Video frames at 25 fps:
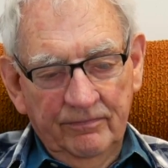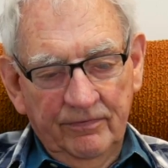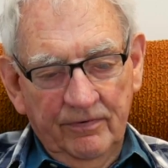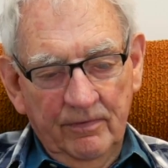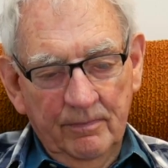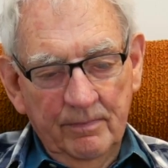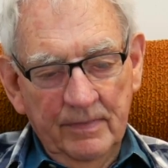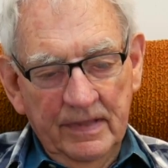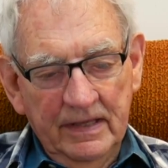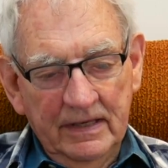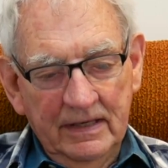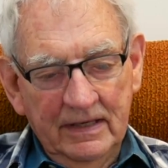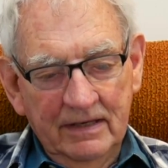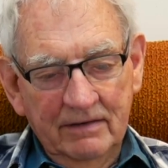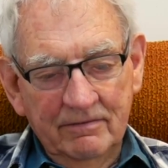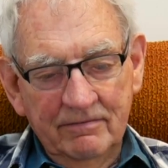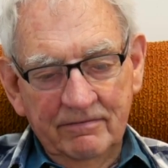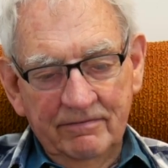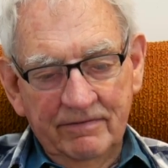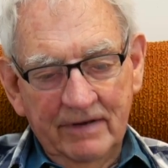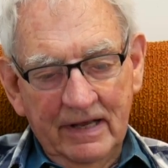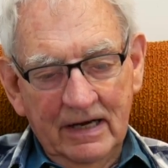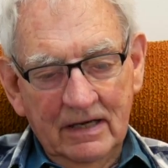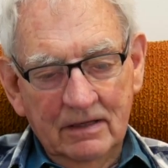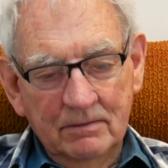from the
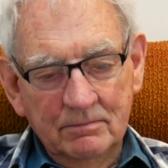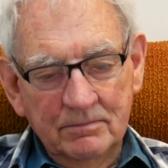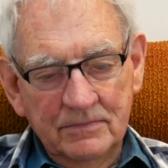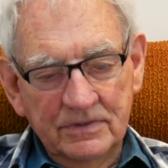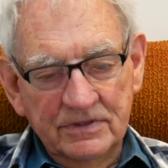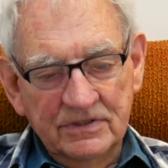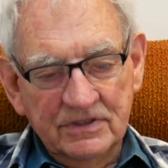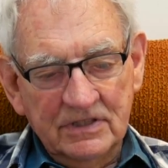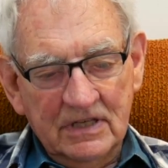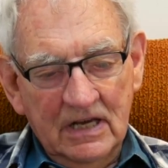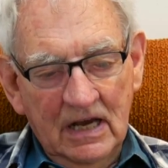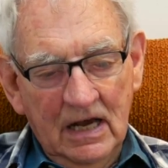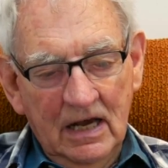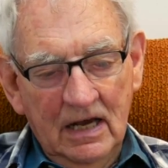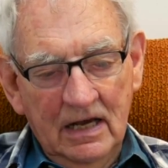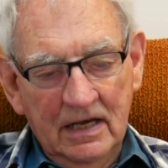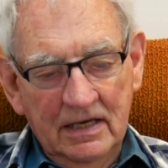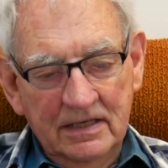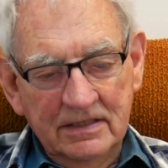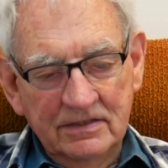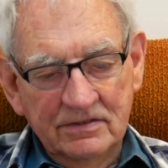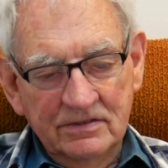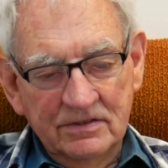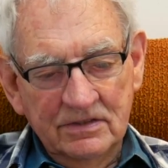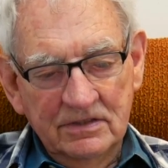envenomed
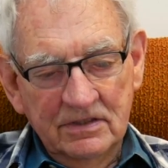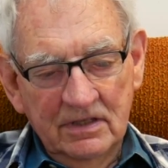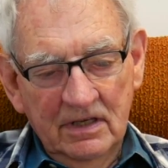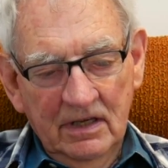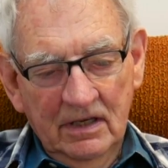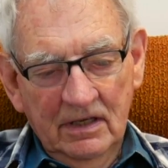skies.